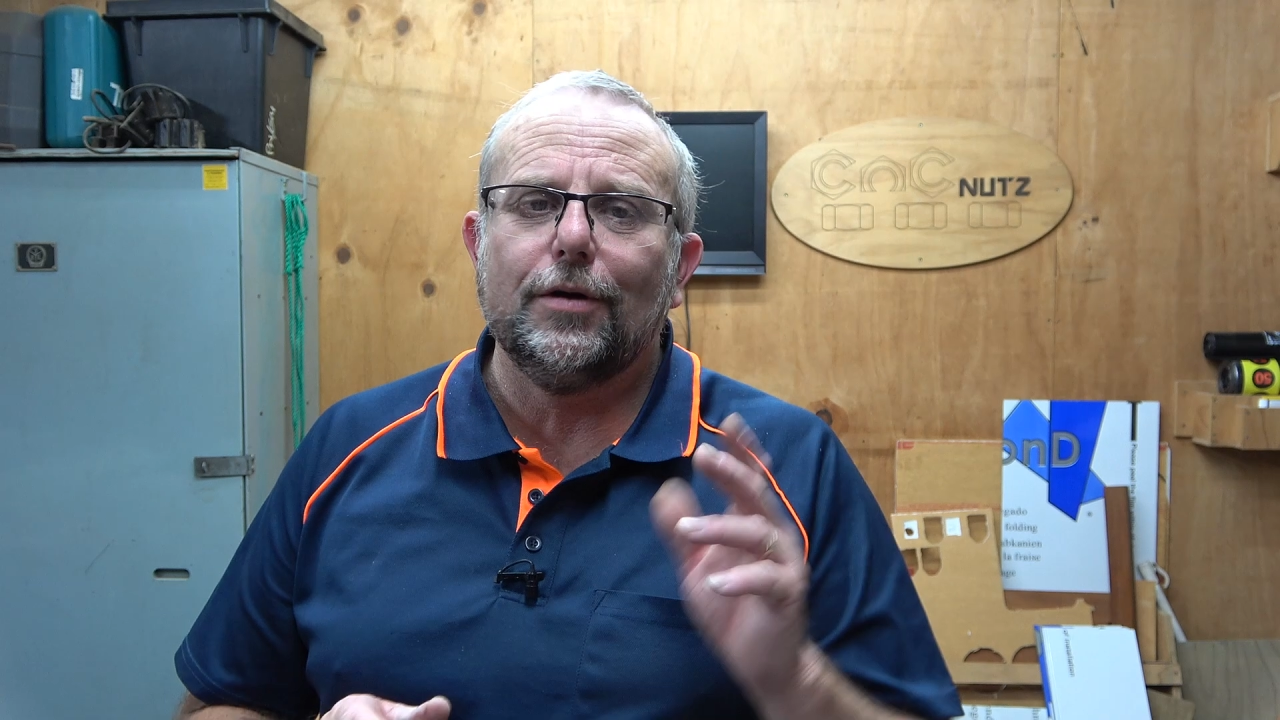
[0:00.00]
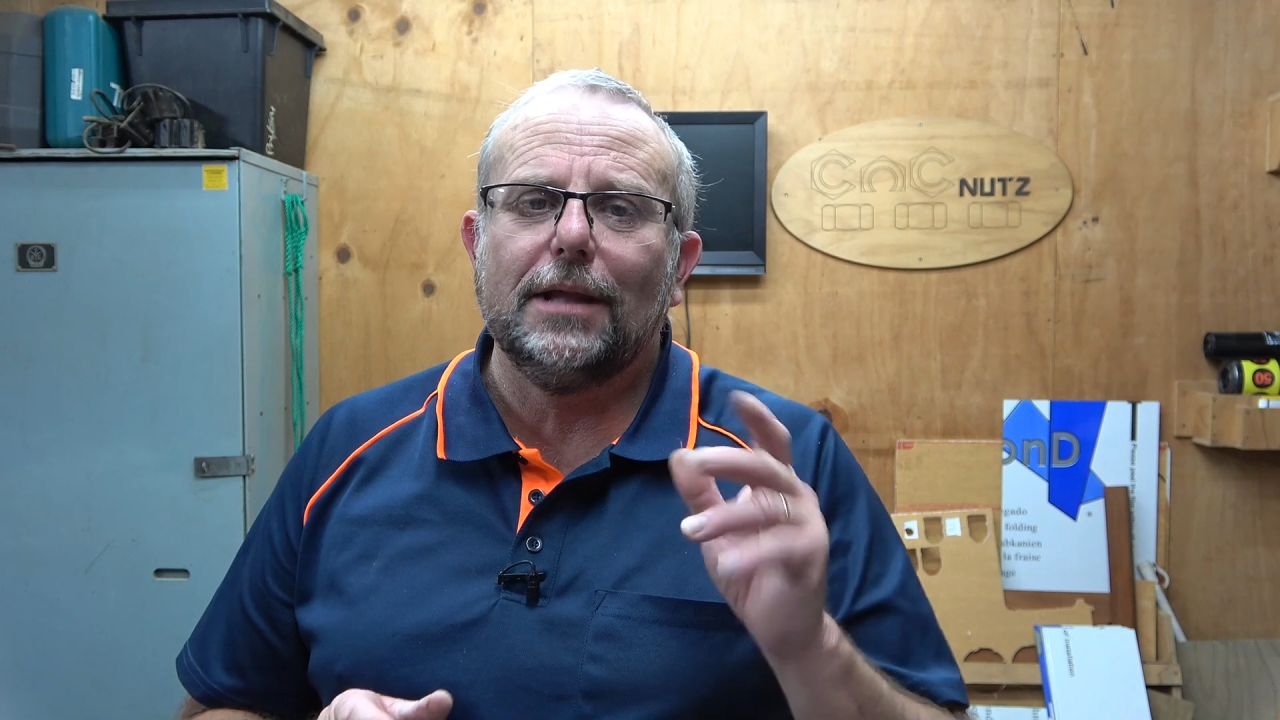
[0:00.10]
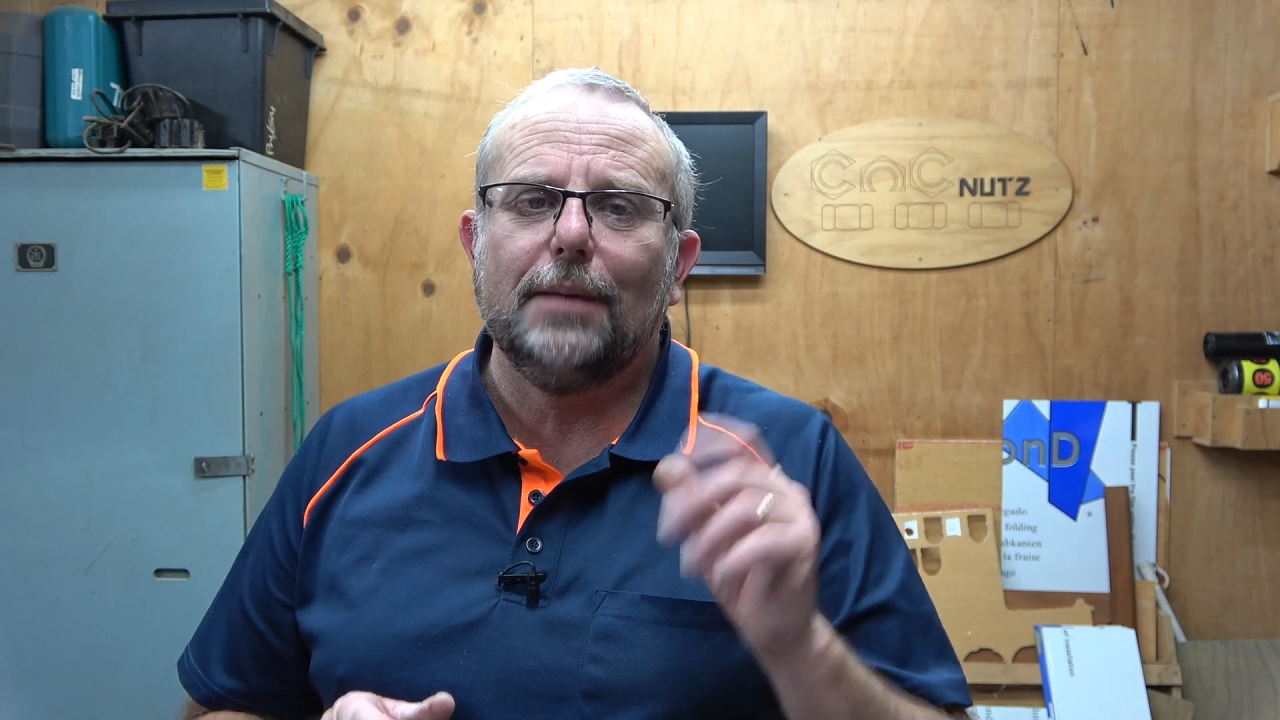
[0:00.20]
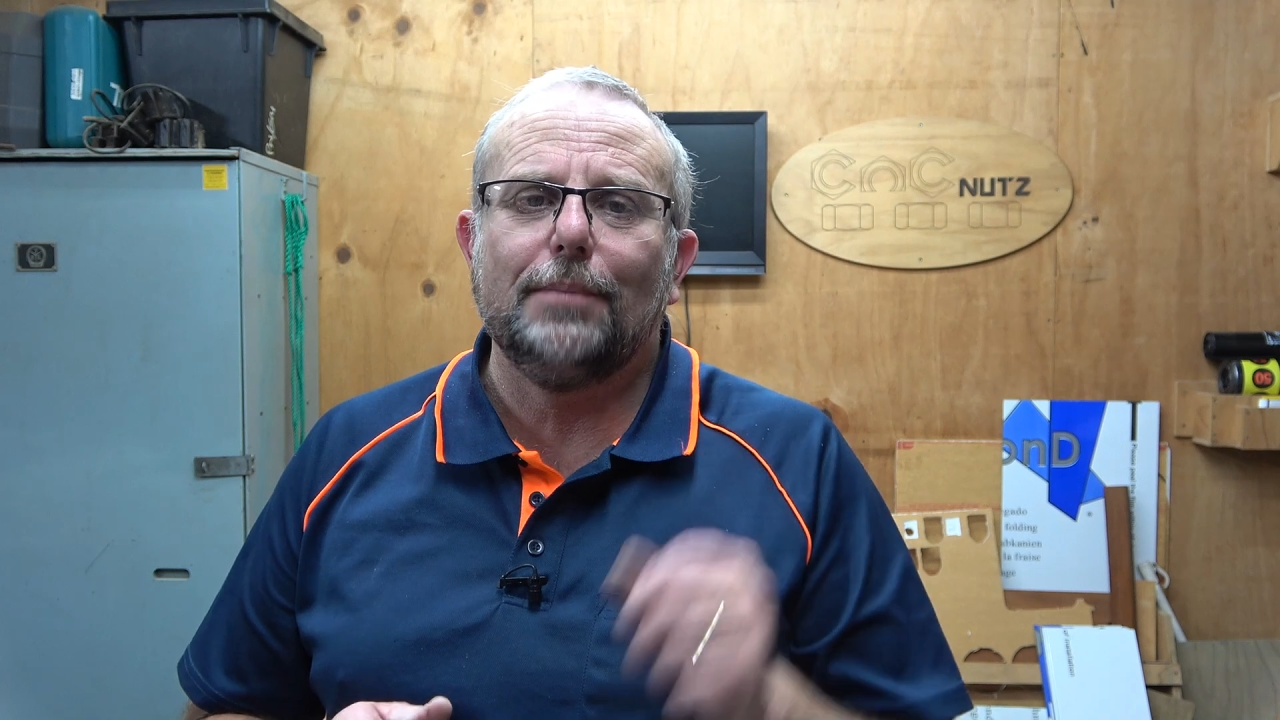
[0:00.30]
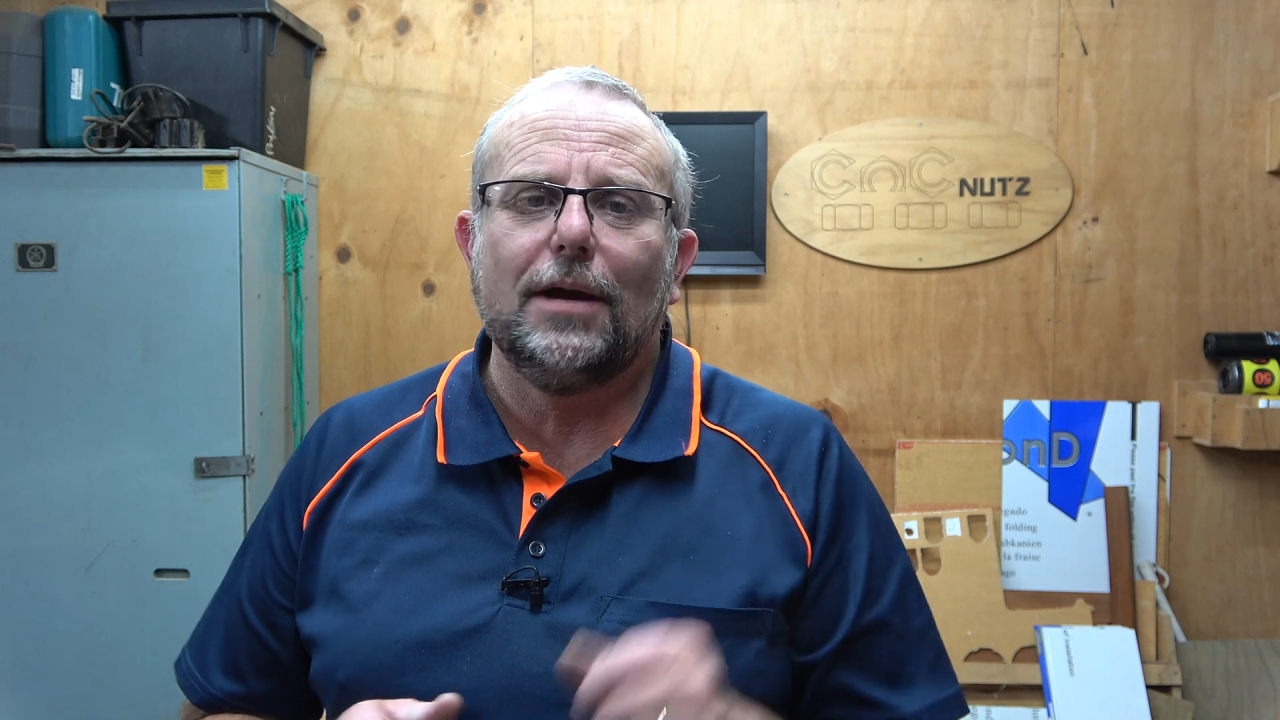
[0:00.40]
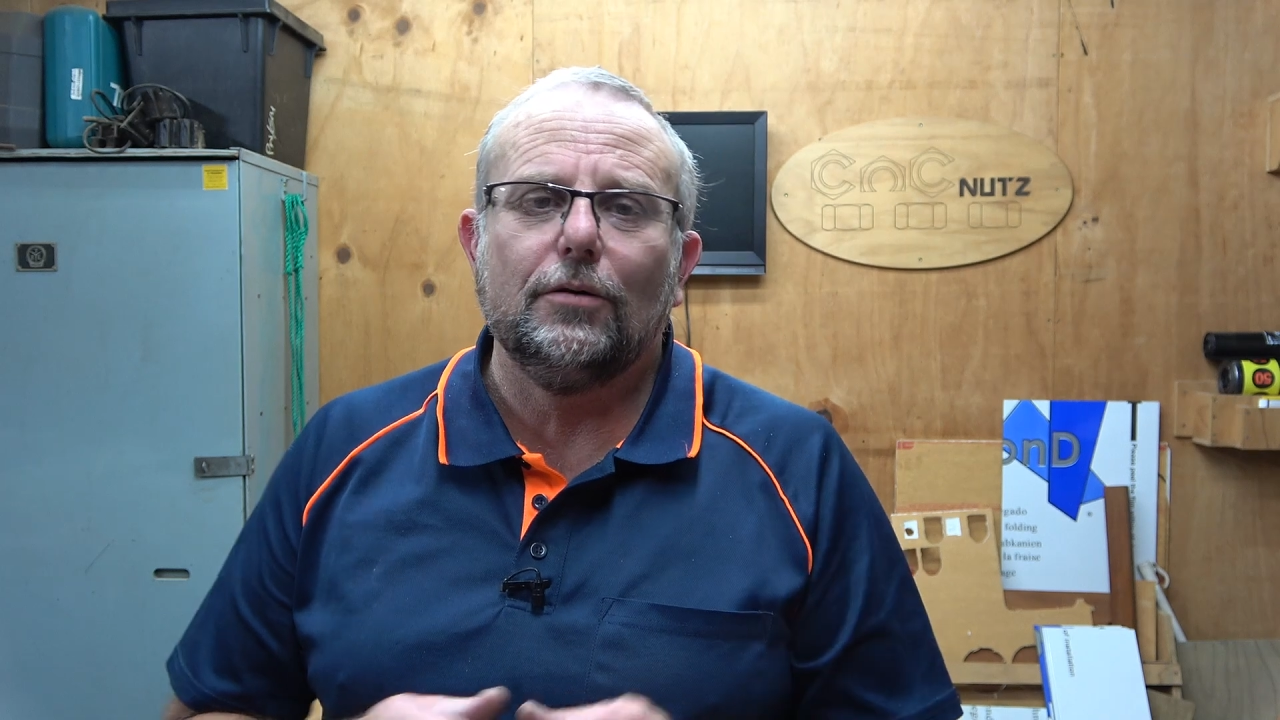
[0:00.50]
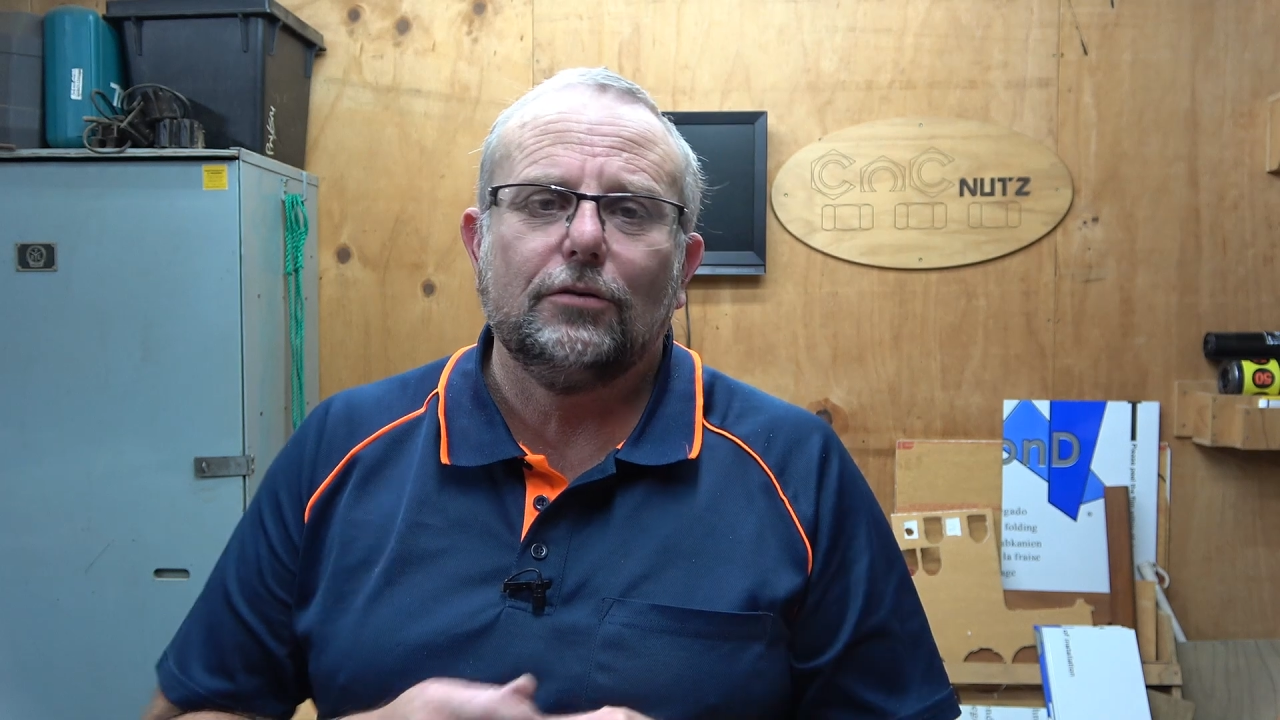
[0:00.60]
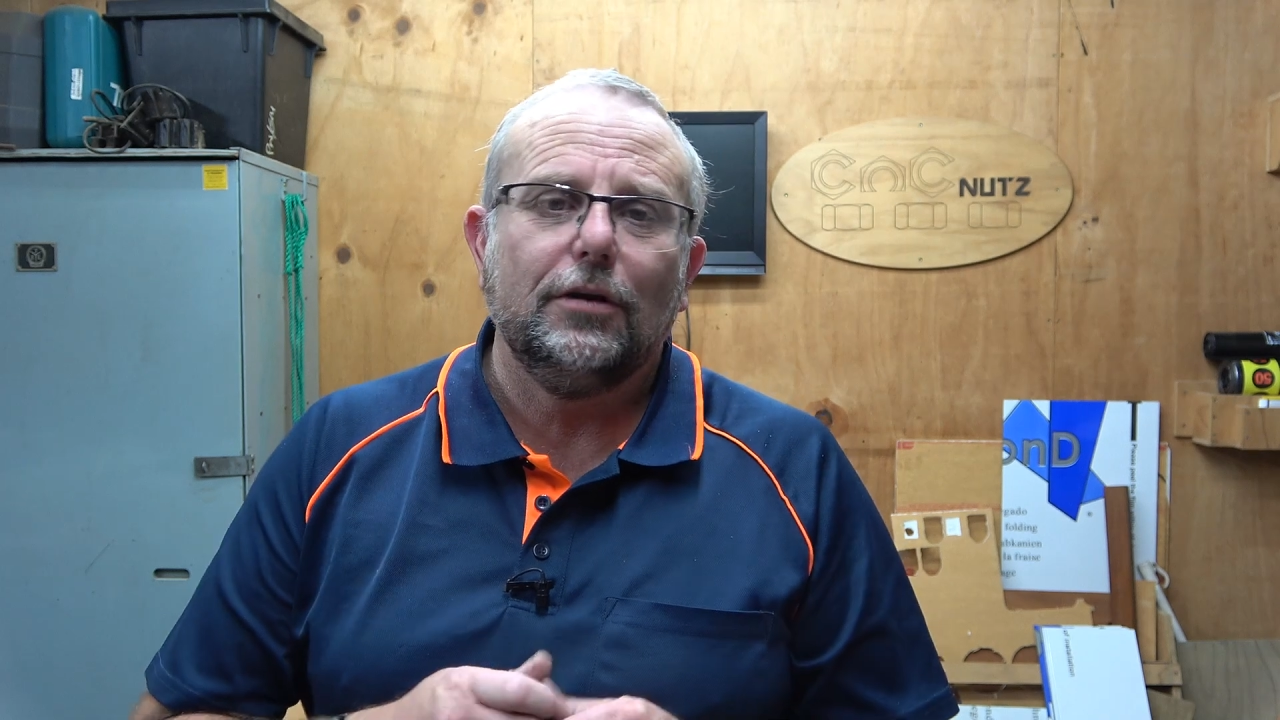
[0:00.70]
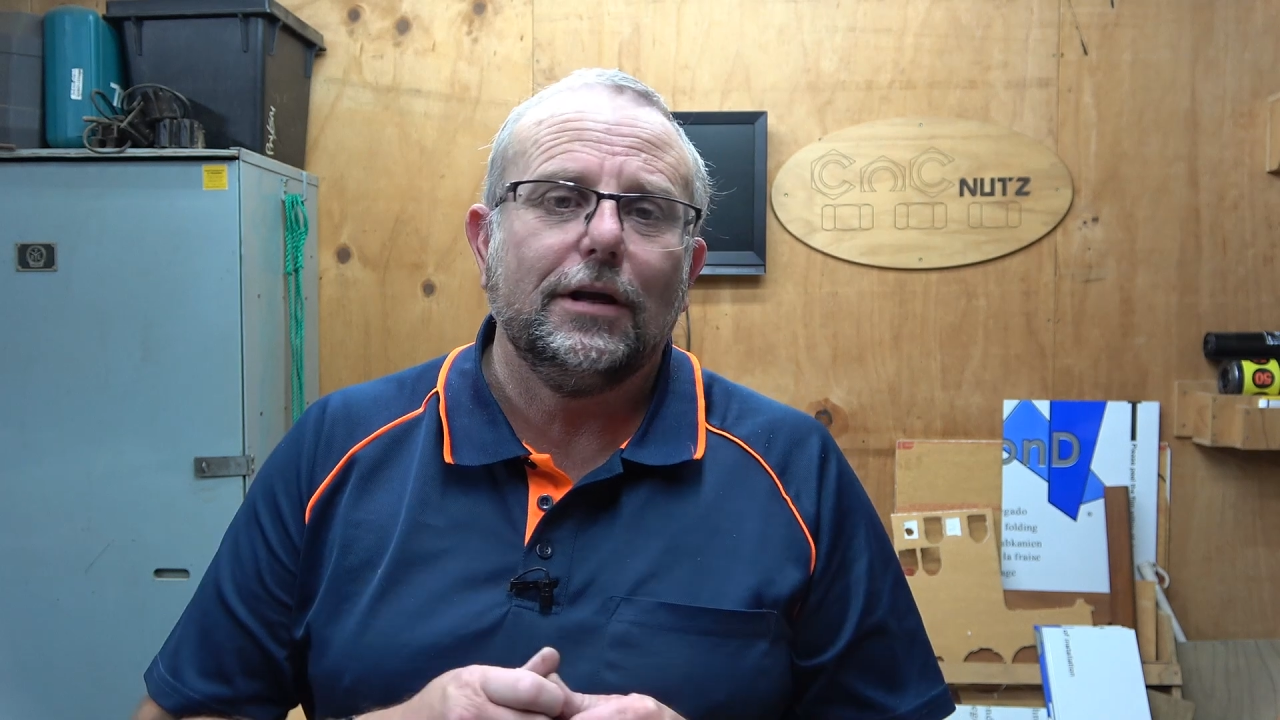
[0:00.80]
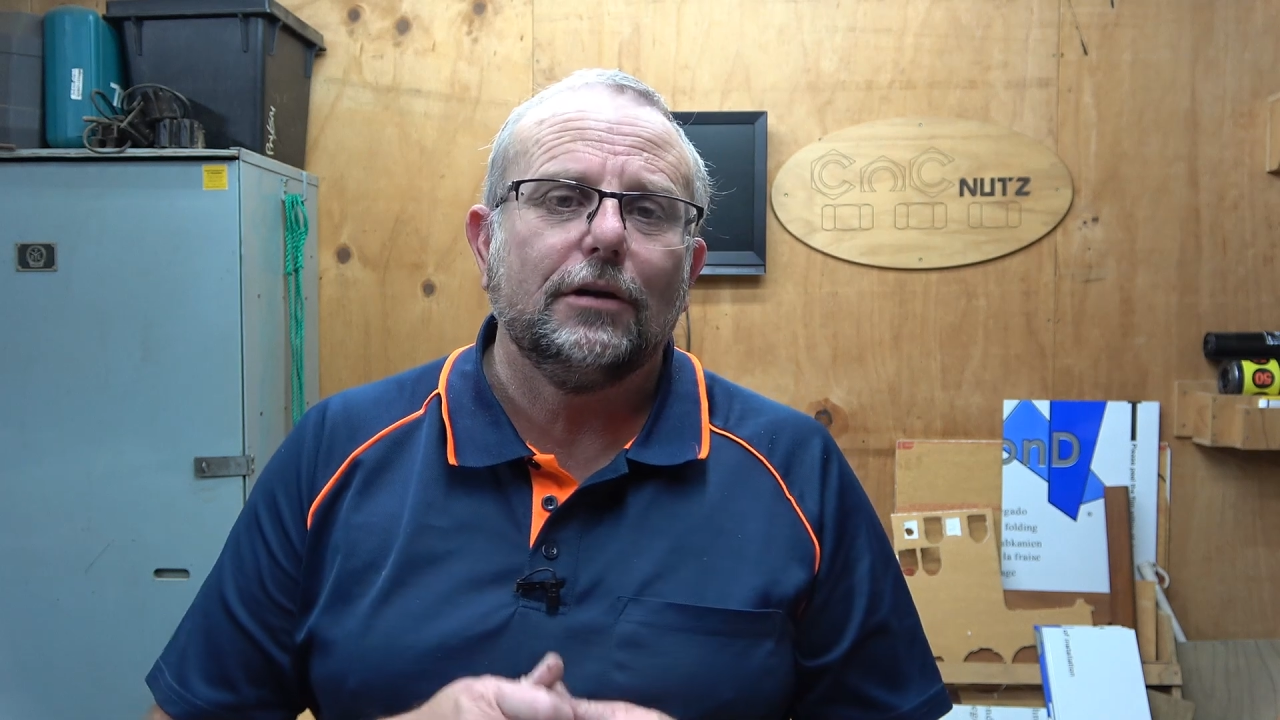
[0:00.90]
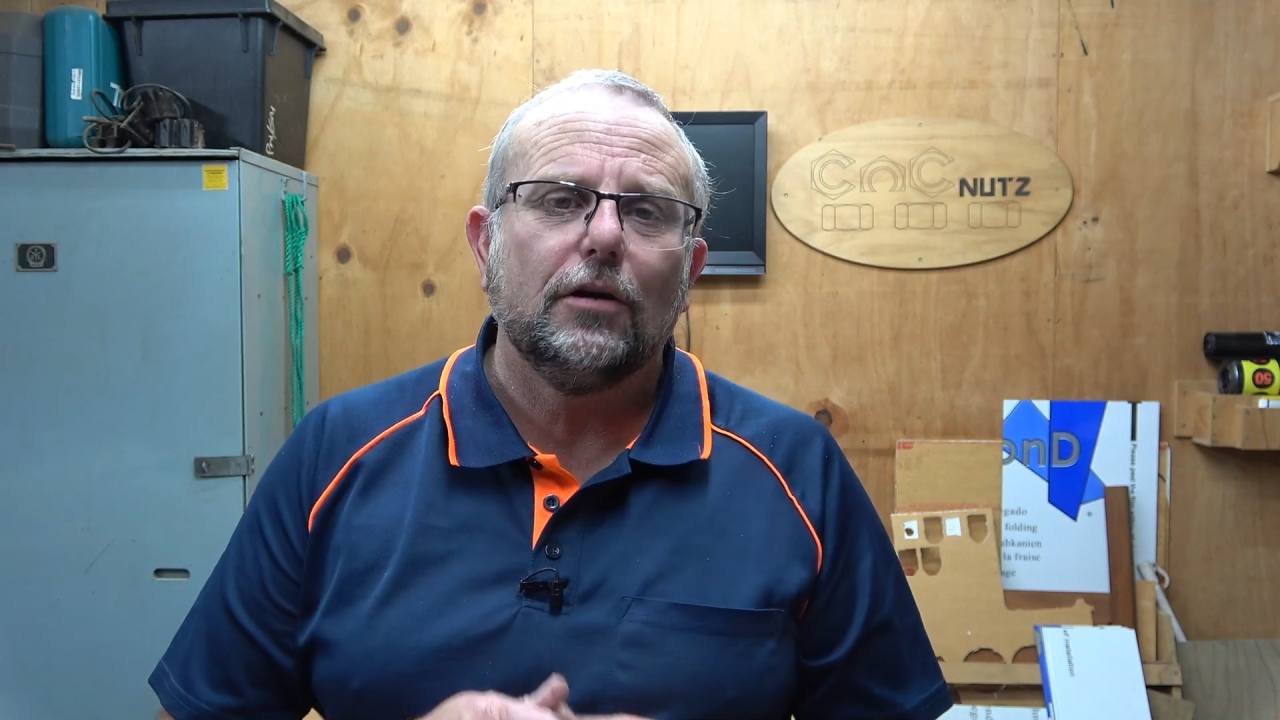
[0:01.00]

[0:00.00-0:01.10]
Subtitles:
that bell so you get